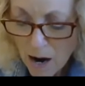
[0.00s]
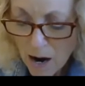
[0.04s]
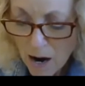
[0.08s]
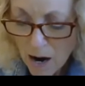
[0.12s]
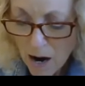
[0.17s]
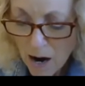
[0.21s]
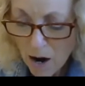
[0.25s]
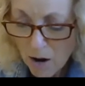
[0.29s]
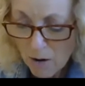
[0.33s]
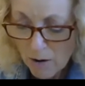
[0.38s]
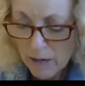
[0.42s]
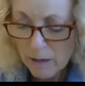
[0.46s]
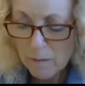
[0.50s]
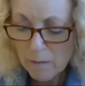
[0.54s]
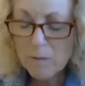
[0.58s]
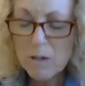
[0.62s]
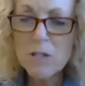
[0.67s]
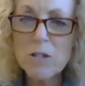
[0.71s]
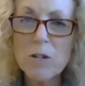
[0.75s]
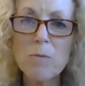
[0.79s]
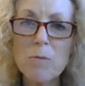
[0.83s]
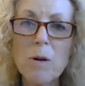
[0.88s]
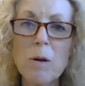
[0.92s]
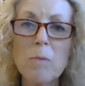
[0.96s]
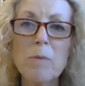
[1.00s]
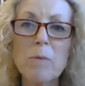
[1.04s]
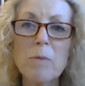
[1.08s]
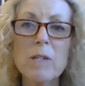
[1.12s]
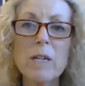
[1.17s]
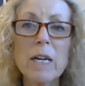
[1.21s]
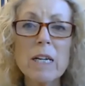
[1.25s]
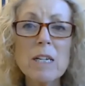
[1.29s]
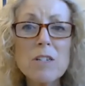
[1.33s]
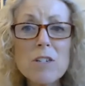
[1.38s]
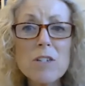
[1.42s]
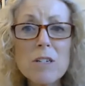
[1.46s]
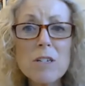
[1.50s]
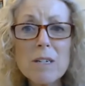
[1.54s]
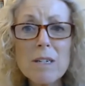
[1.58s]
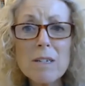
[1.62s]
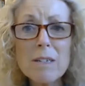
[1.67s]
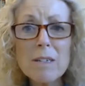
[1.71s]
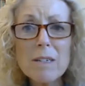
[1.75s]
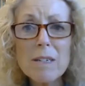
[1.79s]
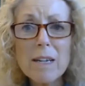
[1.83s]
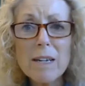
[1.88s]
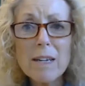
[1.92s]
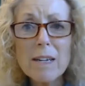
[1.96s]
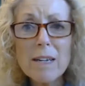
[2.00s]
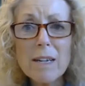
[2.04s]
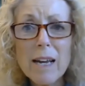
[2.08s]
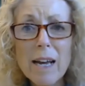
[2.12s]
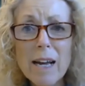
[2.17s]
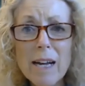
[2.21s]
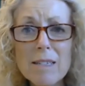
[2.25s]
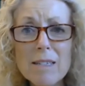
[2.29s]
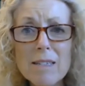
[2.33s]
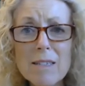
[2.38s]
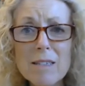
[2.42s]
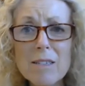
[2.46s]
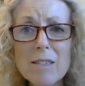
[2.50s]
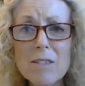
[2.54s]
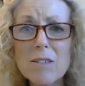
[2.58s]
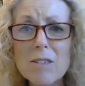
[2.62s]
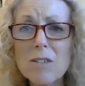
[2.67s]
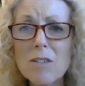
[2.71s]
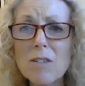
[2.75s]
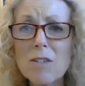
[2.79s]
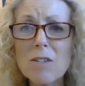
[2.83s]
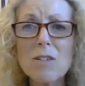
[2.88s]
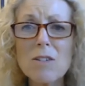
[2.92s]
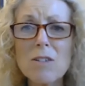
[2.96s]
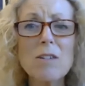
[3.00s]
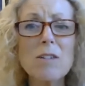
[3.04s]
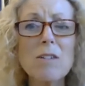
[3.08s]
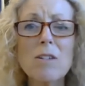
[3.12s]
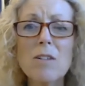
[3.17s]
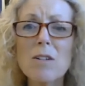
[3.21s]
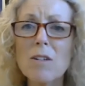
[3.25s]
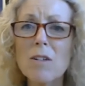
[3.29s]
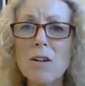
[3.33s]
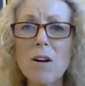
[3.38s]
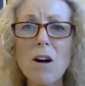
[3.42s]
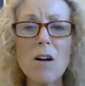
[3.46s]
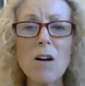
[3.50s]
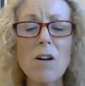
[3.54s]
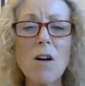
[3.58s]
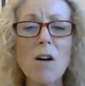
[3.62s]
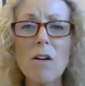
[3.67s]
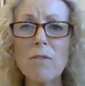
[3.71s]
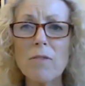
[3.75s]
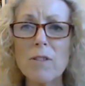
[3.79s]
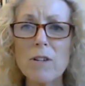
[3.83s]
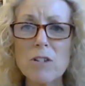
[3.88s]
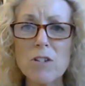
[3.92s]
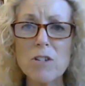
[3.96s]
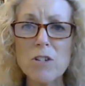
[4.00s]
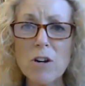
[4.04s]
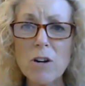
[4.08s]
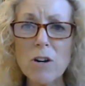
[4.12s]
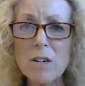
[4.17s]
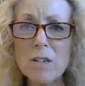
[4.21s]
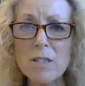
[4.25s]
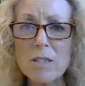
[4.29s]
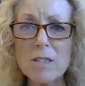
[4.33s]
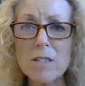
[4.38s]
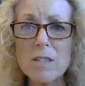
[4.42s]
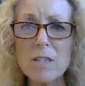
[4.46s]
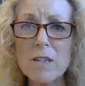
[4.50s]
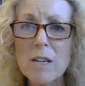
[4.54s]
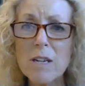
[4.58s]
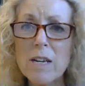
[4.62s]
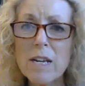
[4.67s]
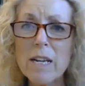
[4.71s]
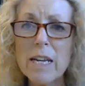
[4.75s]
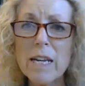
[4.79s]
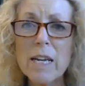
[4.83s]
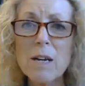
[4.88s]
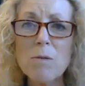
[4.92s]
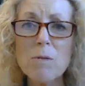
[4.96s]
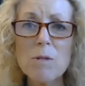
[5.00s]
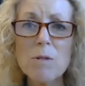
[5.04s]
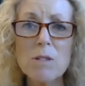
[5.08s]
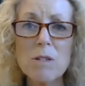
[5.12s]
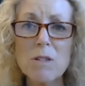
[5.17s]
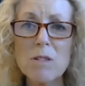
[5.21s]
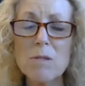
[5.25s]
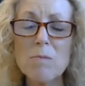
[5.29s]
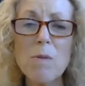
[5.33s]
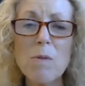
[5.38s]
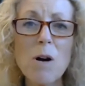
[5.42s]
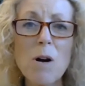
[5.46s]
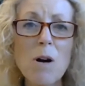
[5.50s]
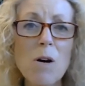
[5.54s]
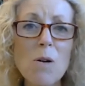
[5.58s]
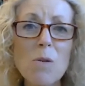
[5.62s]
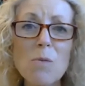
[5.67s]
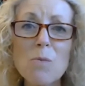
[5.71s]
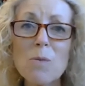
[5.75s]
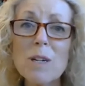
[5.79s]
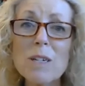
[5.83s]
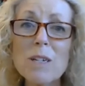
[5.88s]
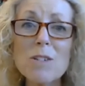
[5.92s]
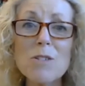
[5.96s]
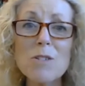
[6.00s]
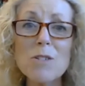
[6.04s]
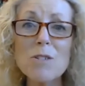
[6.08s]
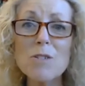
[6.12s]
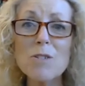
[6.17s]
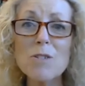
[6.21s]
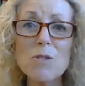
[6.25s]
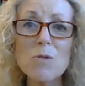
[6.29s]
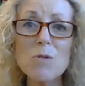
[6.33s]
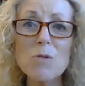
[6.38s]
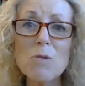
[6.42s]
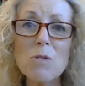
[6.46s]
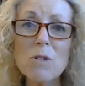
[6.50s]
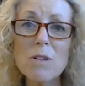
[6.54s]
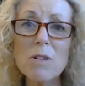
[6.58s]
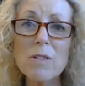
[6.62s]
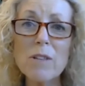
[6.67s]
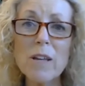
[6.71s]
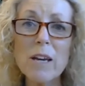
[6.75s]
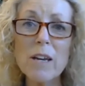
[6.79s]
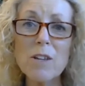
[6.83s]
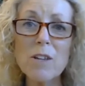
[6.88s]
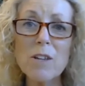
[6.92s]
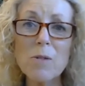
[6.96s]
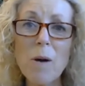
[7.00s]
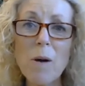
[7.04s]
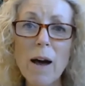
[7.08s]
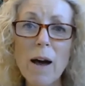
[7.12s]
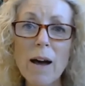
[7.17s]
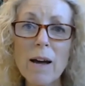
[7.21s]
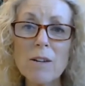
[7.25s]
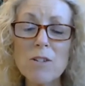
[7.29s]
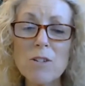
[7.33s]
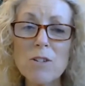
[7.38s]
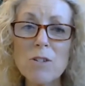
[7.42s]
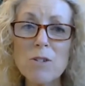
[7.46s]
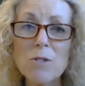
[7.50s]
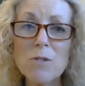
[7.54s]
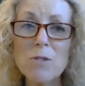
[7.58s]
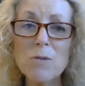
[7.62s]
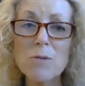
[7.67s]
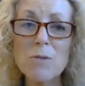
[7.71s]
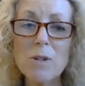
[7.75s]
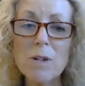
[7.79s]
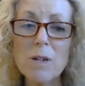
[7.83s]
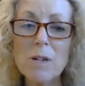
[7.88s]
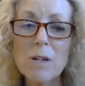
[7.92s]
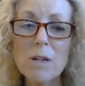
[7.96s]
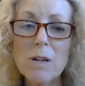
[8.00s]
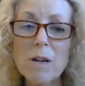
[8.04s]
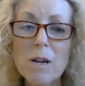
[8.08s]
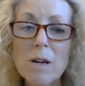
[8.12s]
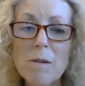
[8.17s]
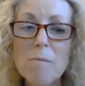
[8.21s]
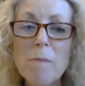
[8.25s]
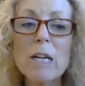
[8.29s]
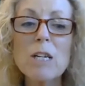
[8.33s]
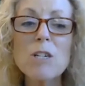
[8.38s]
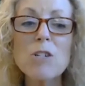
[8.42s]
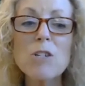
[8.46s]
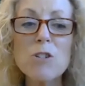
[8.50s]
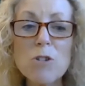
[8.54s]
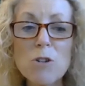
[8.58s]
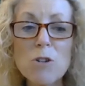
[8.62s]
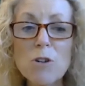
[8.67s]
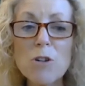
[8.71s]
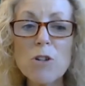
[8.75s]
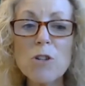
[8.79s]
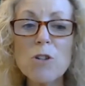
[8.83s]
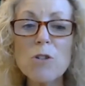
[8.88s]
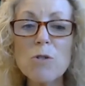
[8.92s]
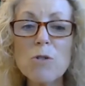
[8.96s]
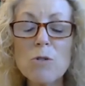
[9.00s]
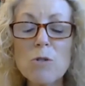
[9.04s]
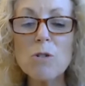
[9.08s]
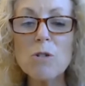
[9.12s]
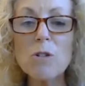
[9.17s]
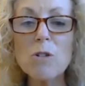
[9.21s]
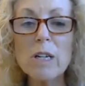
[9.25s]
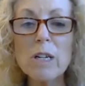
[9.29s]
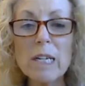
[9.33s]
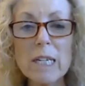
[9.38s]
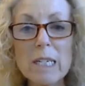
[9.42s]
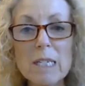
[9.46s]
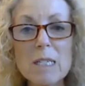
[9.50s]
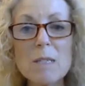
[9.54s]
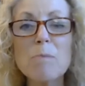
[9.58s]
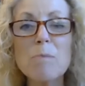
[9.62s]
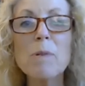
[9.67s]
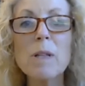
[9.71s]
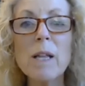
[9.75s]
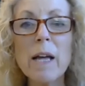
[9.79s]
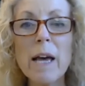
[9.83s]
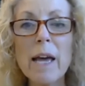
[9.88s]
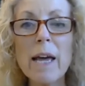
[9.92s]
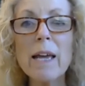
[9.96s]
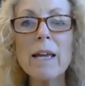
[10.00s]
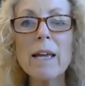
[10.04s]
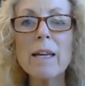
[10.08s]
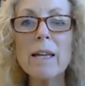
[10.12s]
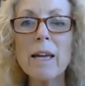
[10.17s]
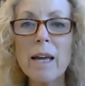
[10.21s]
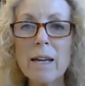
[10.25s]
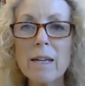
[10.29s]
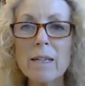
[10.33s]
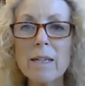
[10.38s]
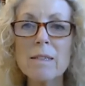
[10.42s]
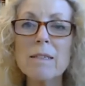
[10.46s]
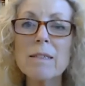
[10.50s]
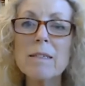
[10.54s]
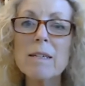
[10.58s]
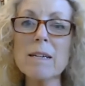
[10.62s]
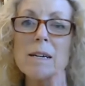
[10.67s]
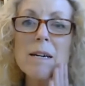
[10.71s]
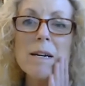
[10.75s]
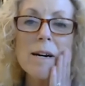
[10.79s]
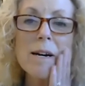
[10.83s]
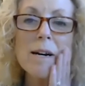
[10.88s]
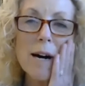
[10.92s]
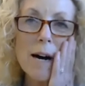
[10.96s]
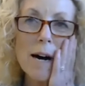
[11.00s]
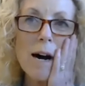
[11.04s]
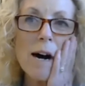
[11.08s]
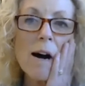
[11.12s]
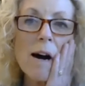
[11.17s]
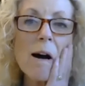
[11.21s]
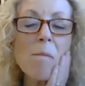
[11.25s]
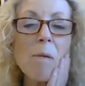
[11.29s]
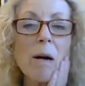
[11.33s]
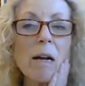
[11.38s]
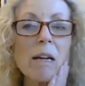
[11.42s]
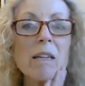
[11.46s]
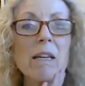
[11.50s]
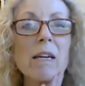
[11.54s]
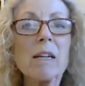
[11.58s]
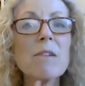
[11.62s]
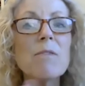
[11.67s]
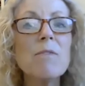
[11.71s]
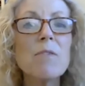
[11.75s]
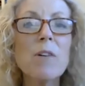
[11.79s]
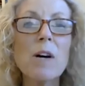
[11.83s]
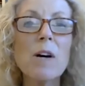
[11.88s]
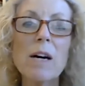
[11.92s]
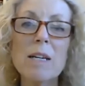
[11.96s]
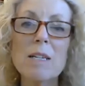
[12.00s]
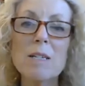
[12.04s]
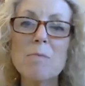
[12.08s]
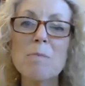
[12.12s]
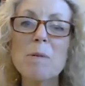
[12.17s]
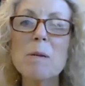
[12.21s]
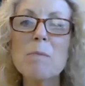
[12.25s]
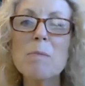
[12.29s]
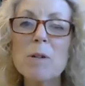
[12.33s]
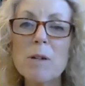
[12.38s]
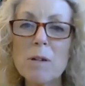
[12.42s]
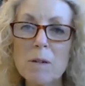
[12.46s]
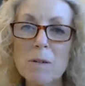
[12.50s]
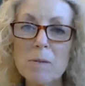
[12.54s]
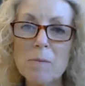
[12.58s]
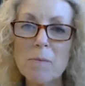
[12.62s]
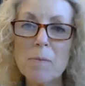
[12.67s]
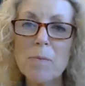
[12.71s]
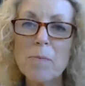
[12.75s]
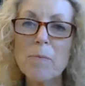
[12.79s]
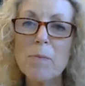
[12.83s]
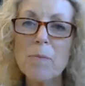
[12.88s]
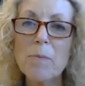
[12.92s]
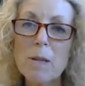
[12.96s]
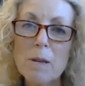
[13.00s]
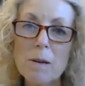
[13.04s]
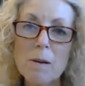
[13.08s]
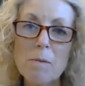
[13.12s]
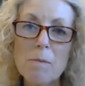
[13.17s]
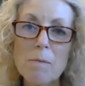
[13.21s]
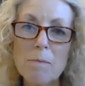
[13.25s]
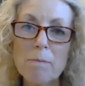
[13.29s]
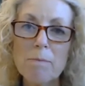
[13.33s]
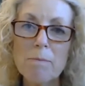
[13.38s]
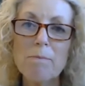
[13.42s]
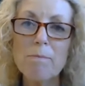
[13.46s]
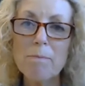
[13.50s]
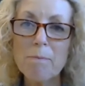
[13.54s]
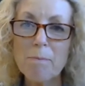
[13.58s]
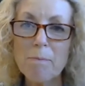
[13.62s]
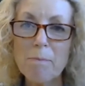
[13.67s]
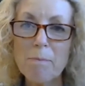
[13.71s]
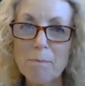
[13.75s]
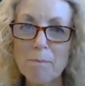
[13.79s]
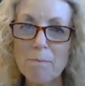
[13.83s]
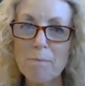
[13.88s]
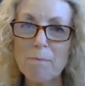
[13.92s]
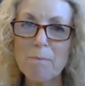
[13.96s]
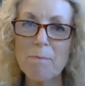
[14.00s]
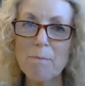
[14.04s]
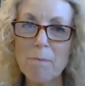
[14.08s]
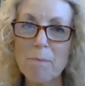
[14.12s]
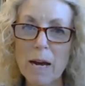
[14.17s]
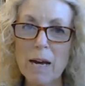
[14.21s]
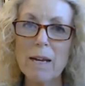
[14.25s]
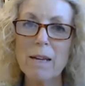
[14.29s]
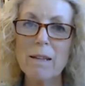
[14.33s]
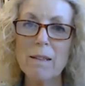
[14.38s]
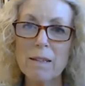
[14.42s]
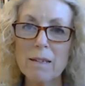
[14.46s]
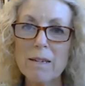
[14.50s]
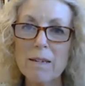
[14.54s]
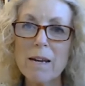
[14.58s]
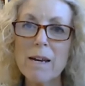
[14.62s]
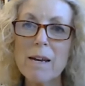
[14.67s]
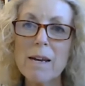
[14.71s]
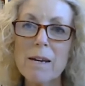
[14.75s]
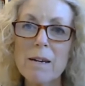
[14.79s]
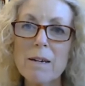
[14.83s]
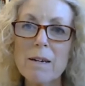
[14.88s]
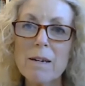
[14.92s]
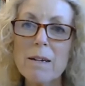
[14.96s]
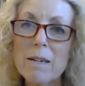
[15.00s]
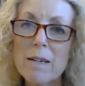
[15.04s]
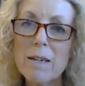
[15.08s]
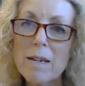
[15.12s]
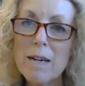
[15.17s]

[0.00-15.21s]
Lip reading: Our image and reputation has gone off the charts. It was a small regional school that you had to make sure you could explain and identify to people back in the day.